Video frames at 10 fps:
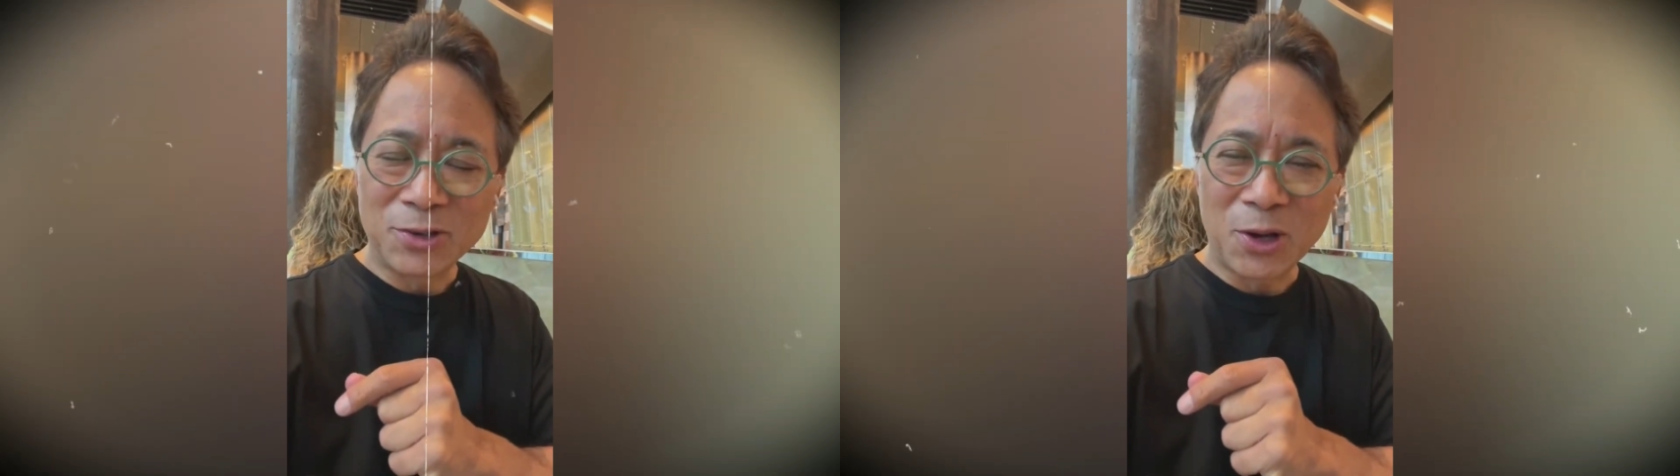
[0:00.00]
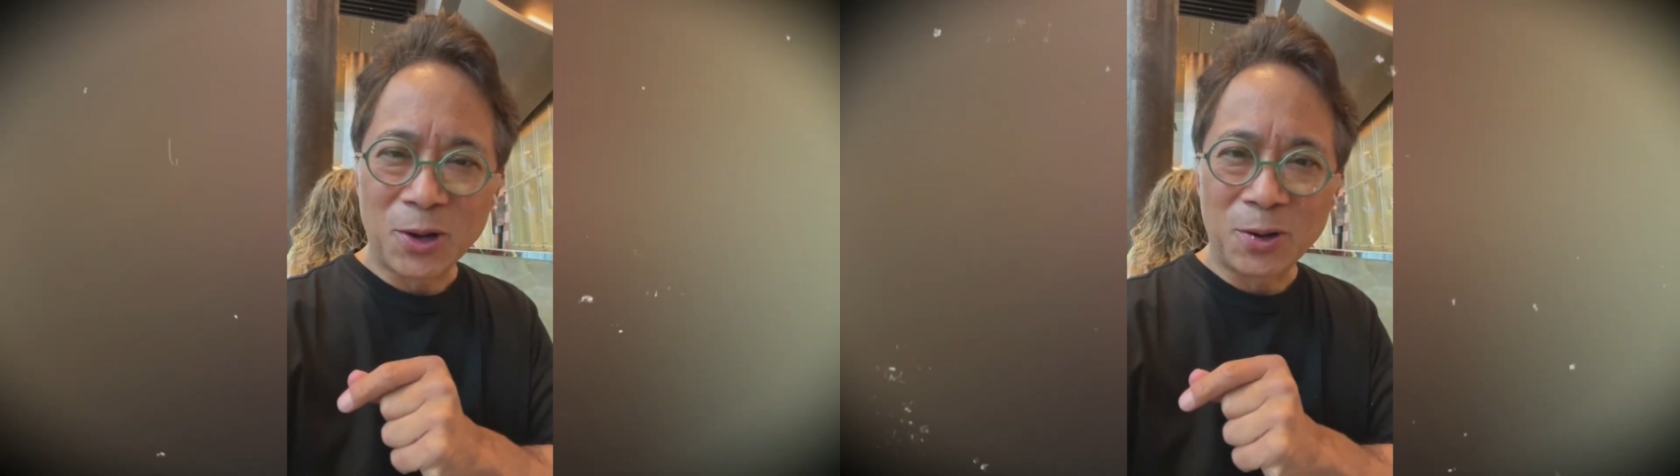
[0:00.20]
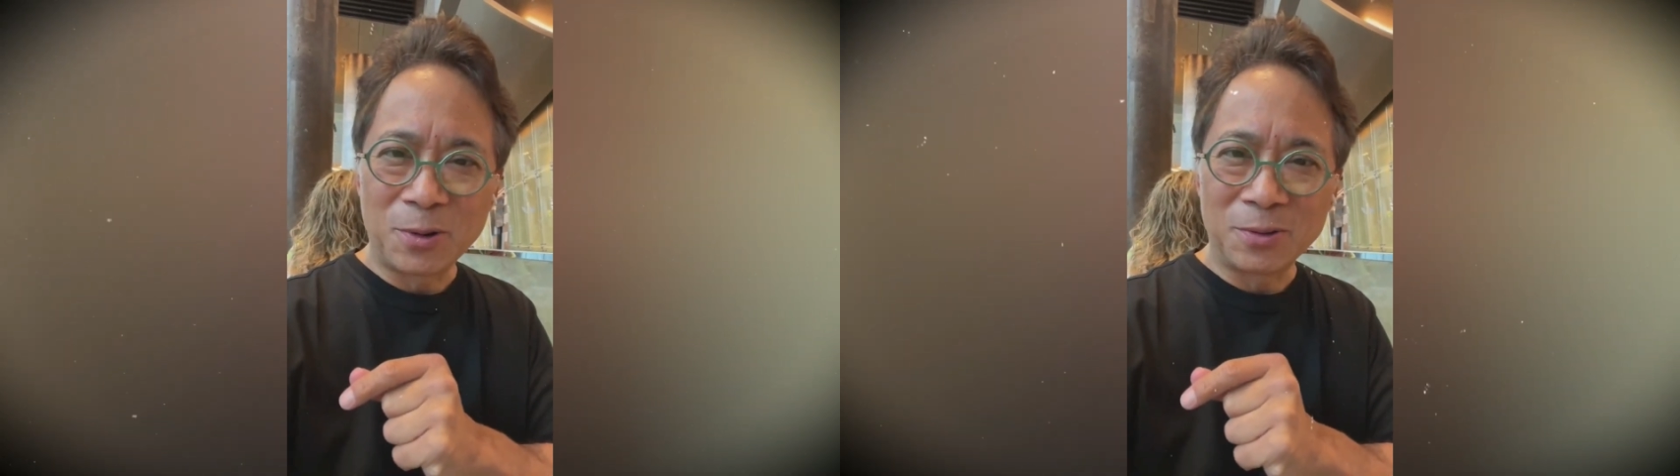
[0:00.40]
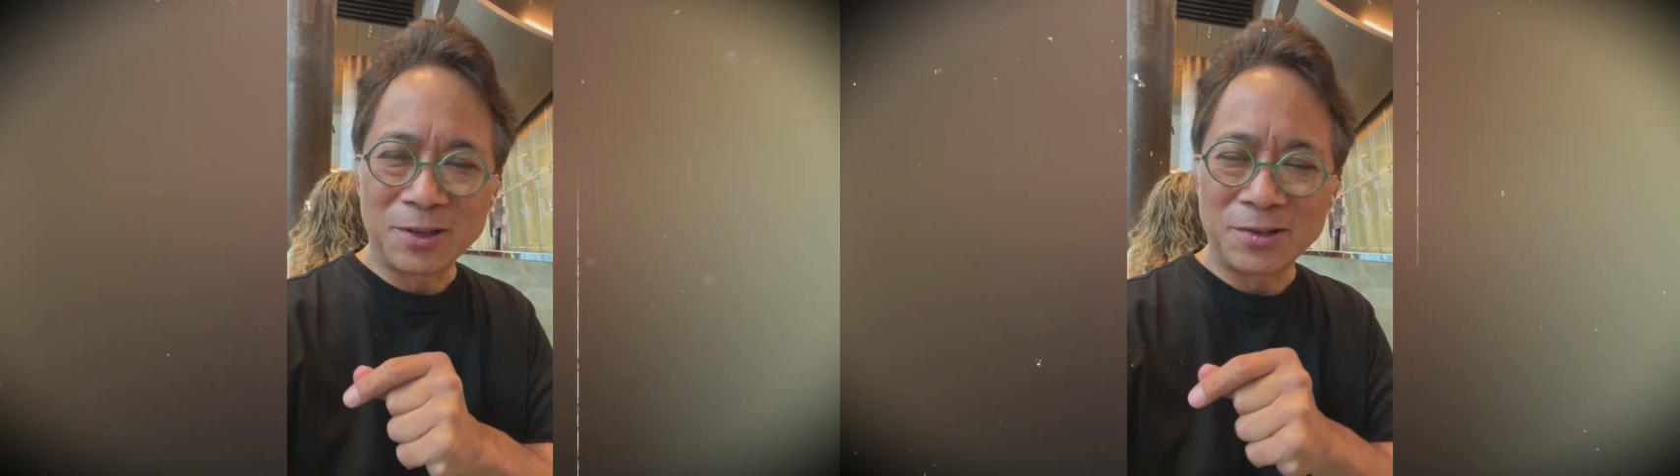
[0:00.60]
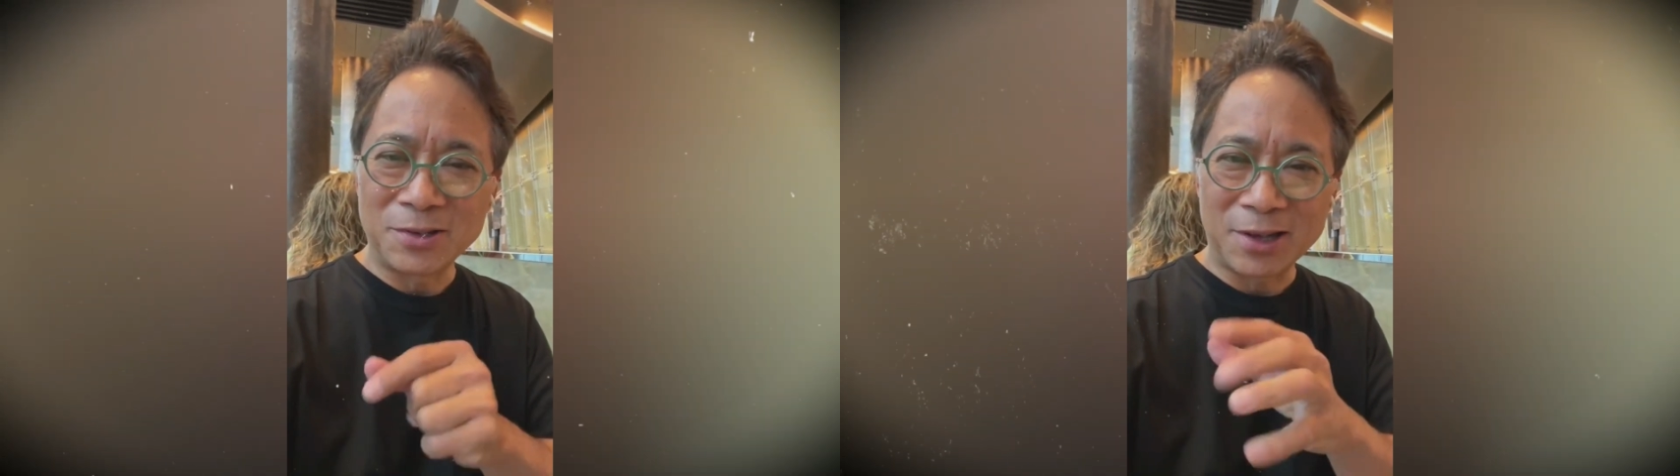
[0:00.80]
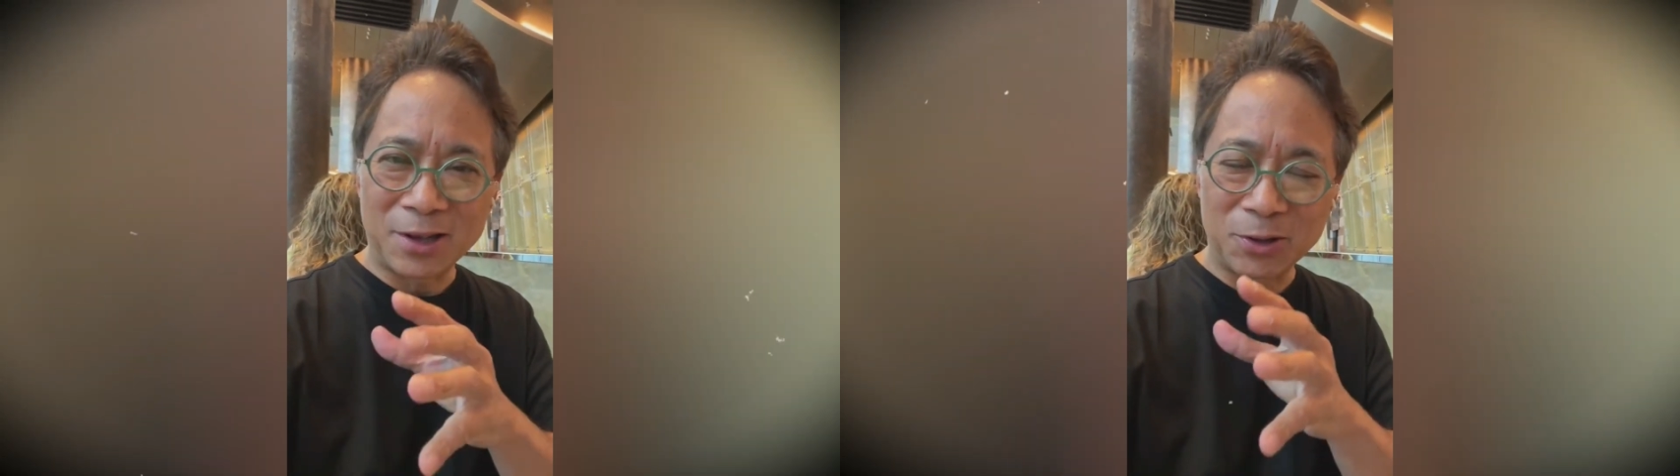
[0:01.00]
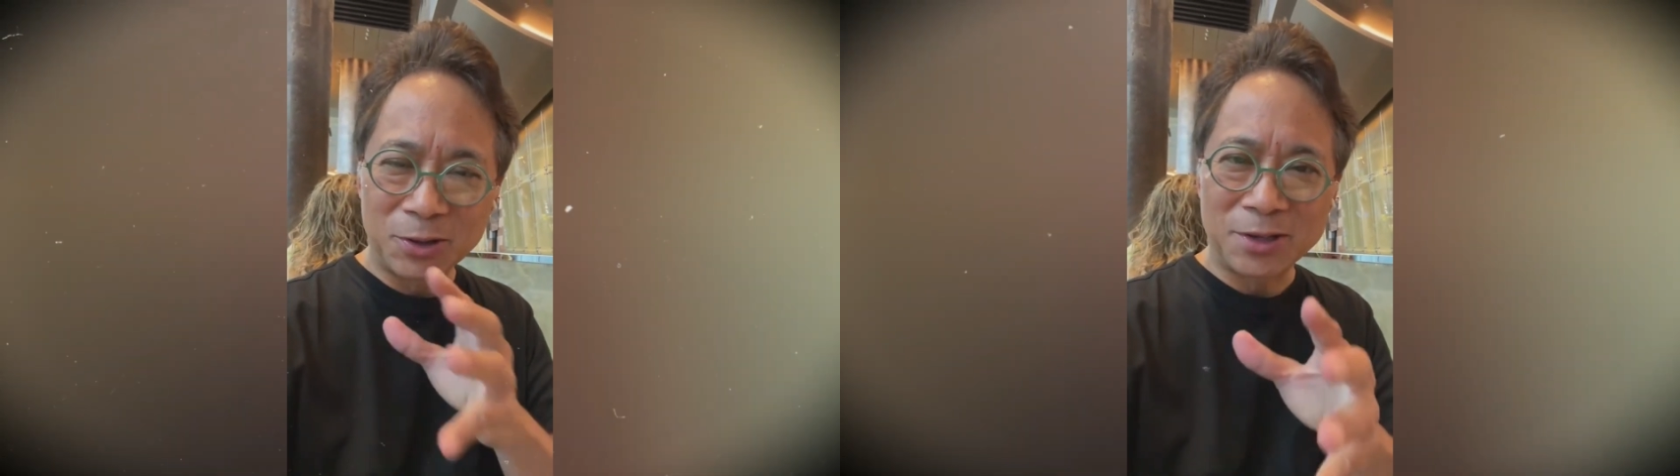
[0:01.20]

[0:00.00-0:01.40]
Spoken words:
So this is a